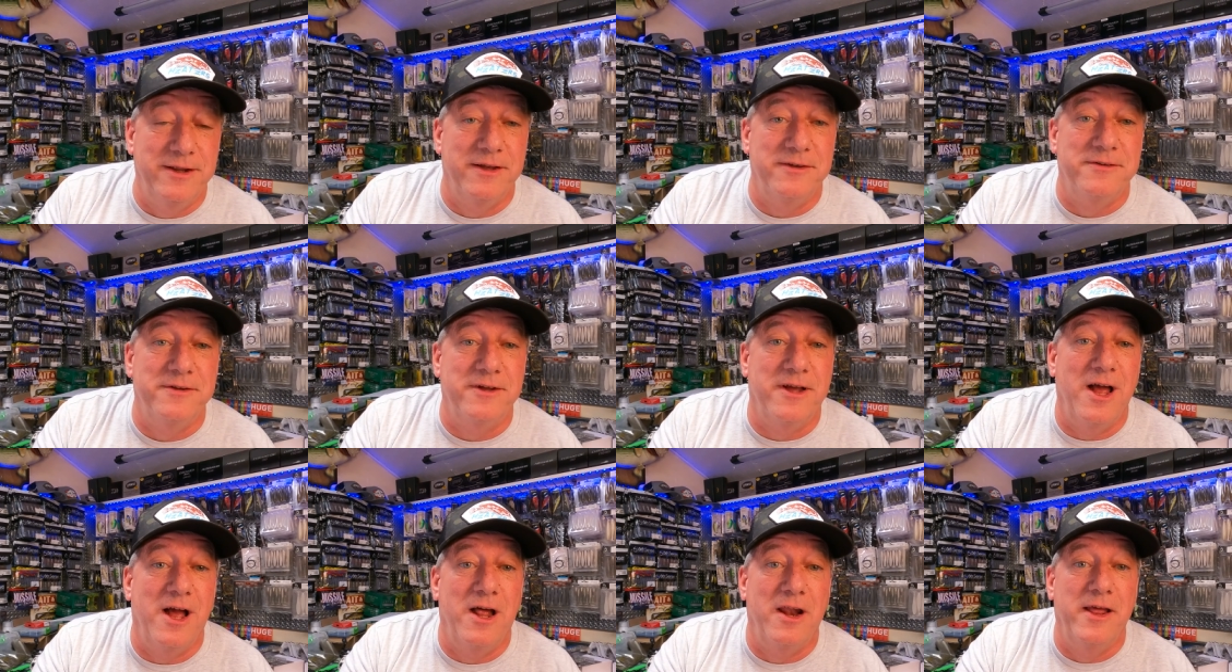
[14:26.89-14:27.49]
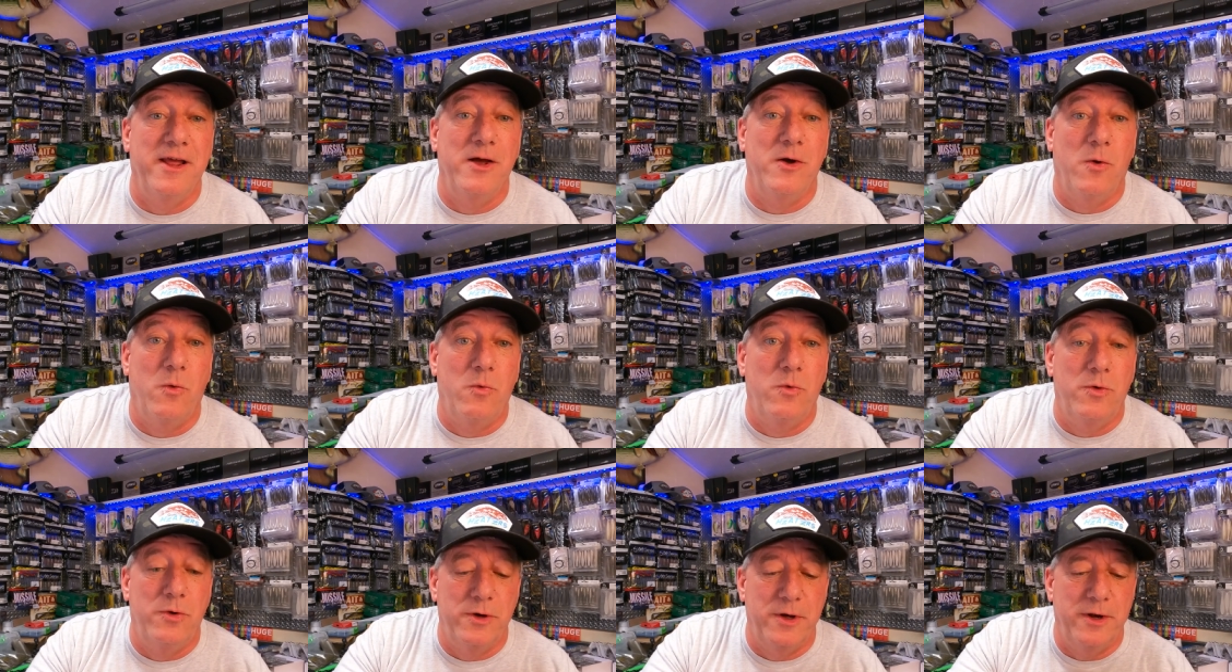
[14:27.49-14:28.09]
Dustin Connell
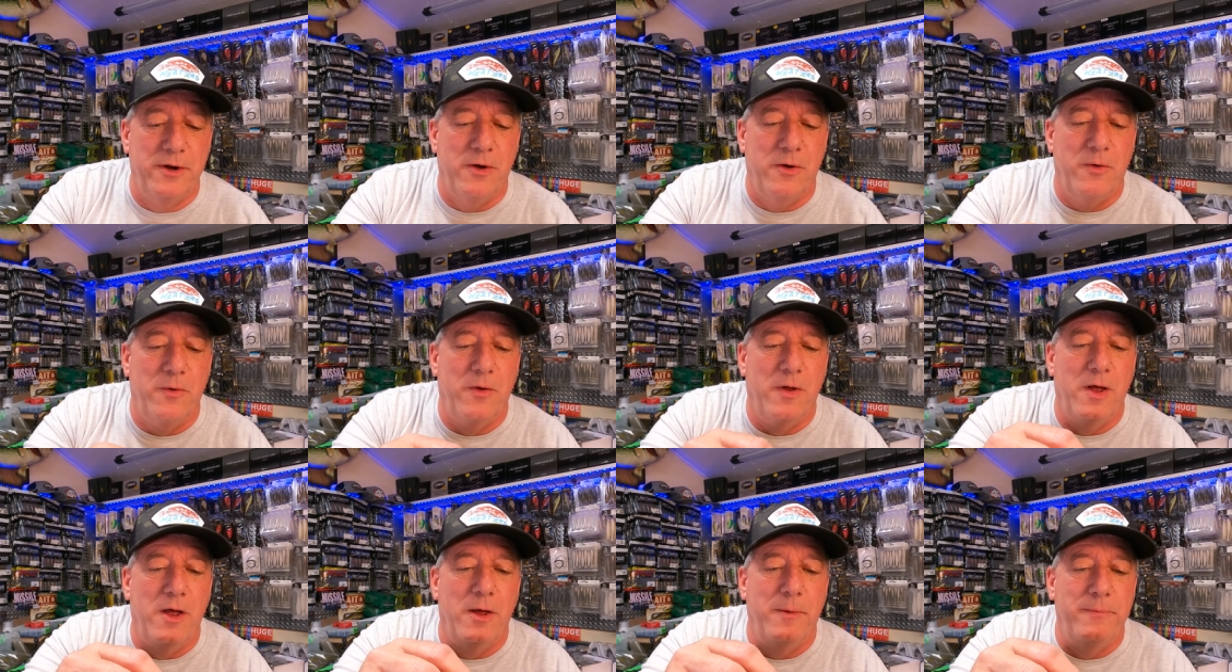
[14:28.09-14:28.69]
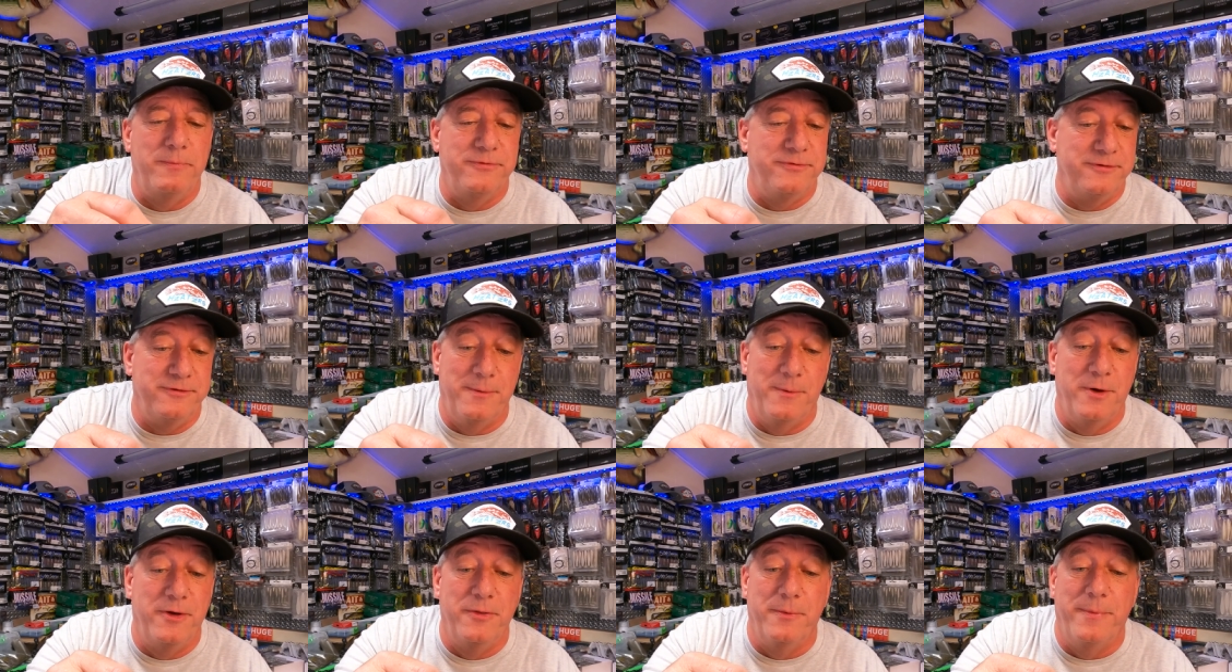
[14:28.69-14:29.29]
won on
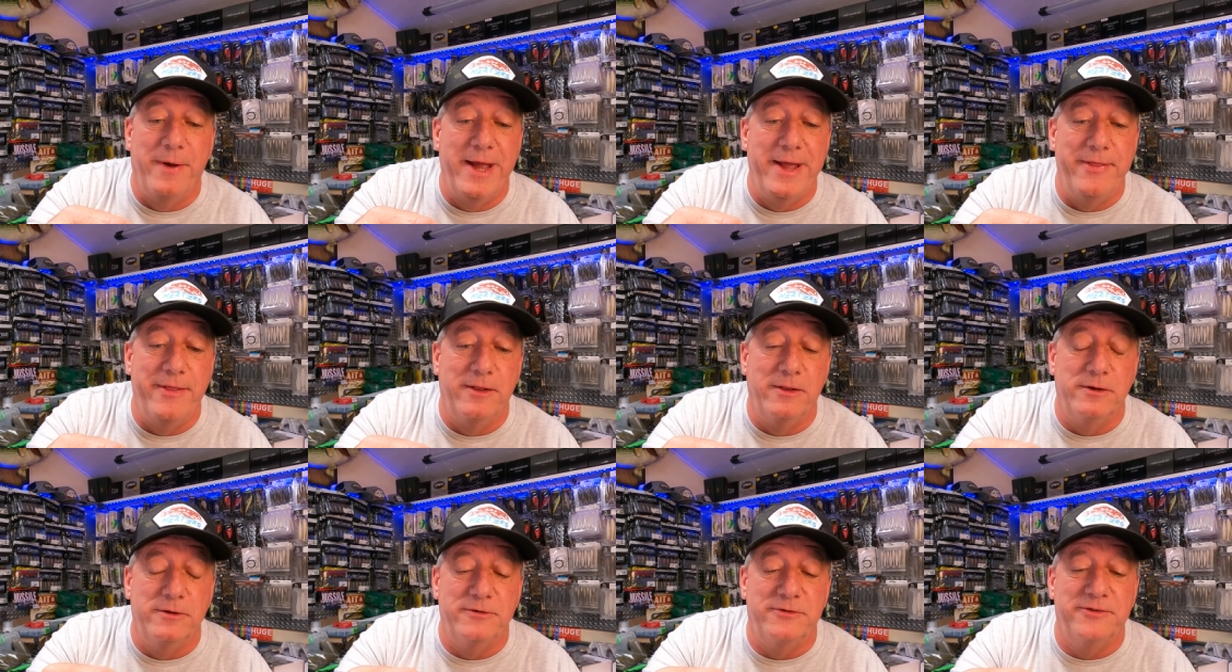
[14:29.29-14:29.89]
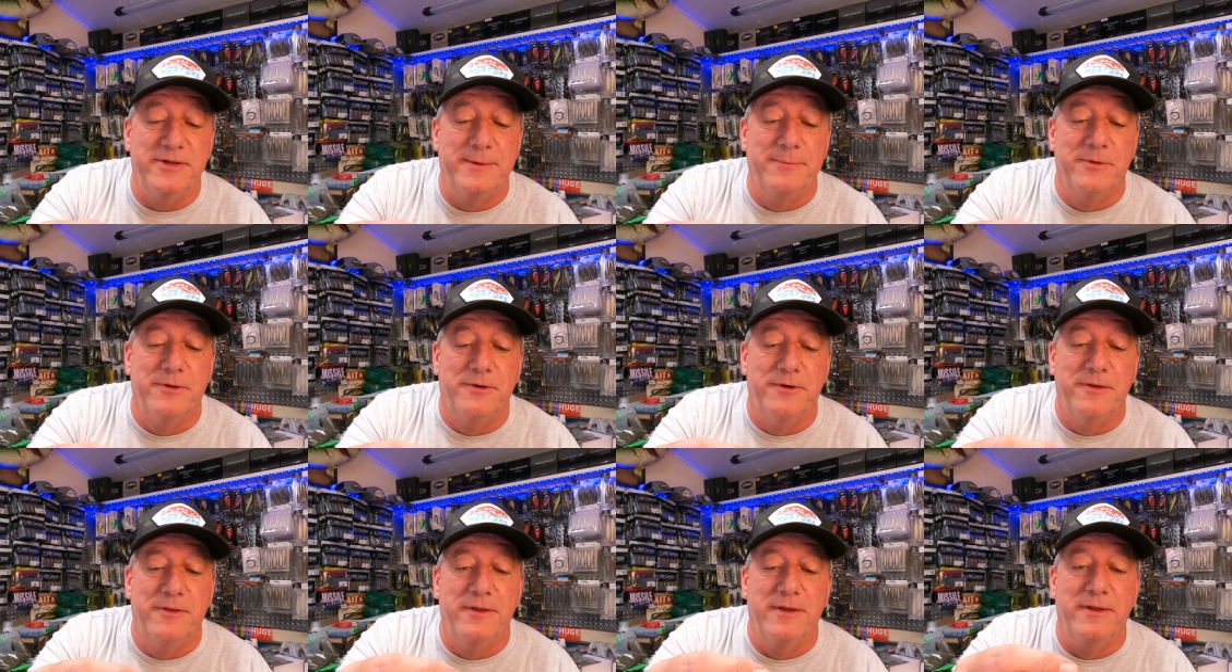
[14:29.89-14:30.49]
some other bait that looked
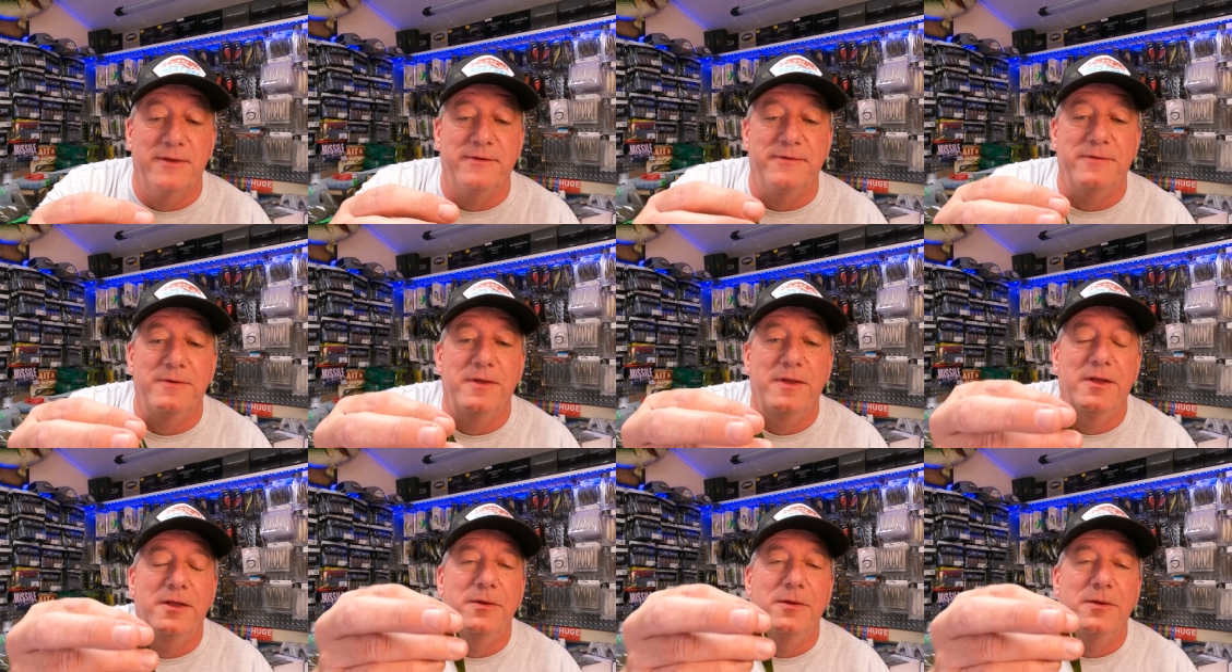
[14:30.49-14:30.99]
similar to this.